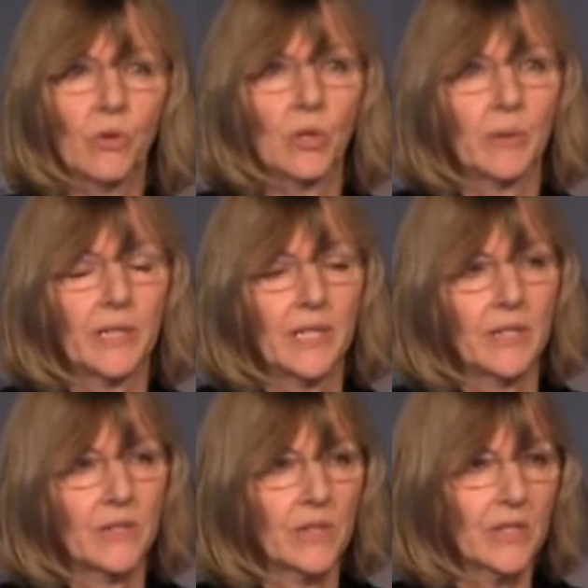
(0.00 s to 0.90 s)

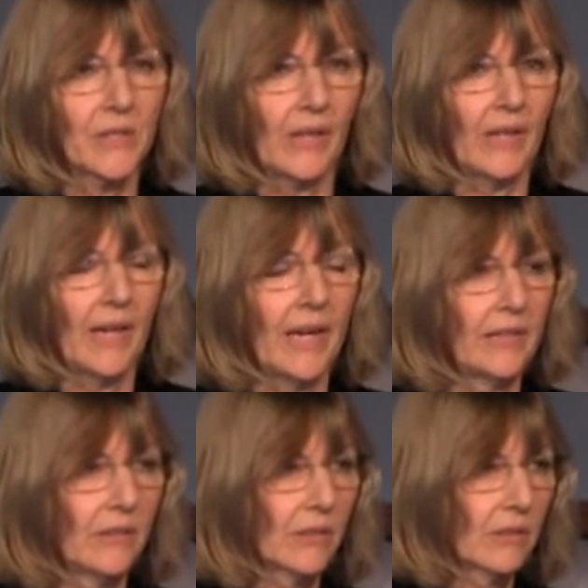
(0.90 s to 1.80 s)
forward is this
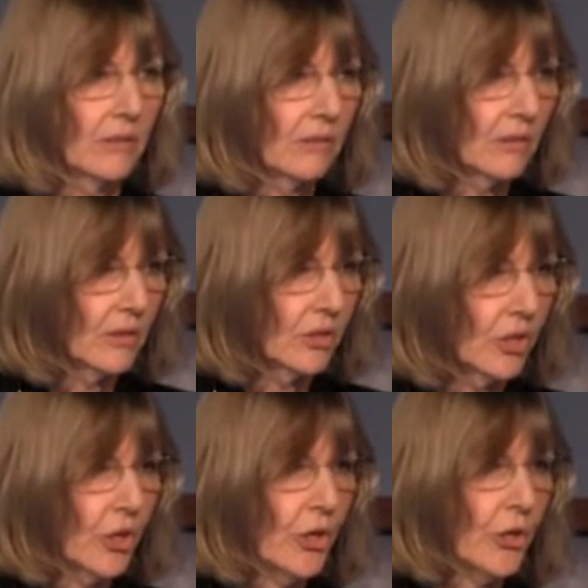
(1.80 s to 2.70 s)
innate
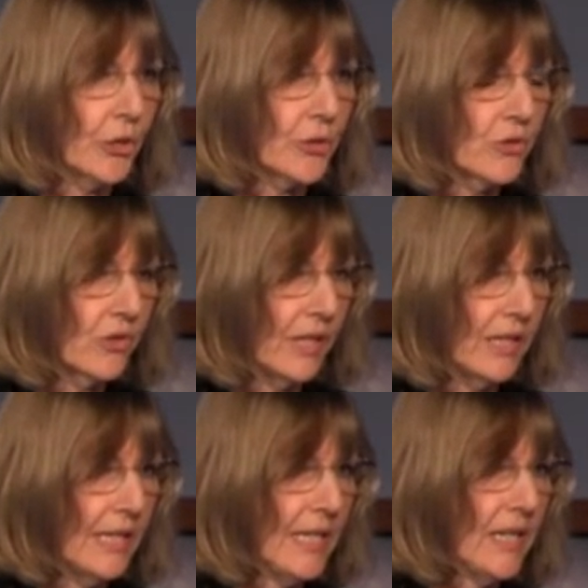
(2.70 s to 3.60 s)
urge
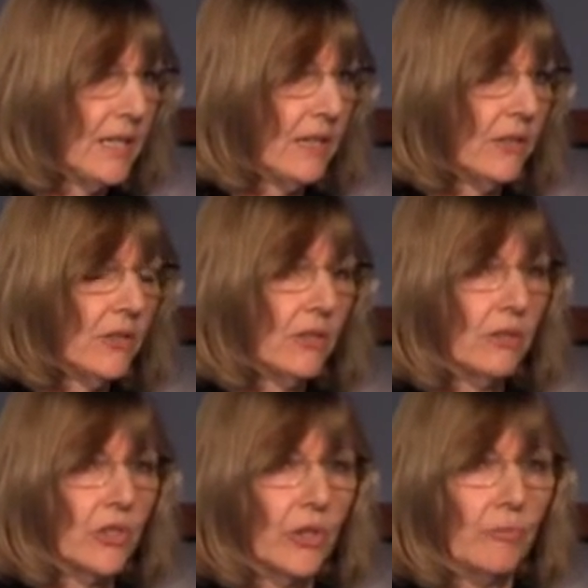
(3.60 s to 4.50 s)
and need
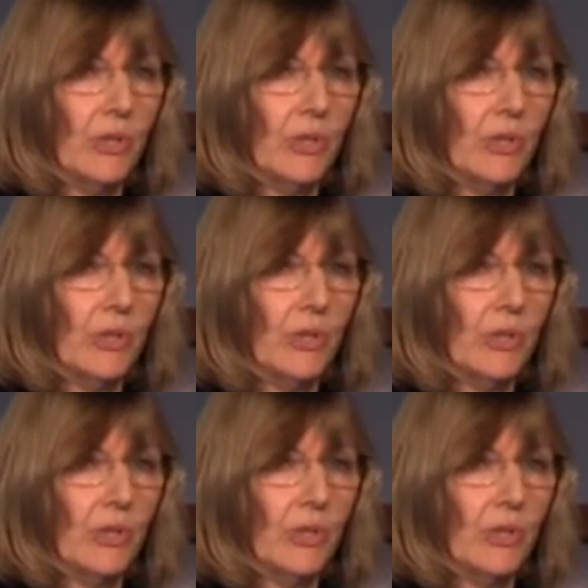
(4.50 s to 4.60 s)
to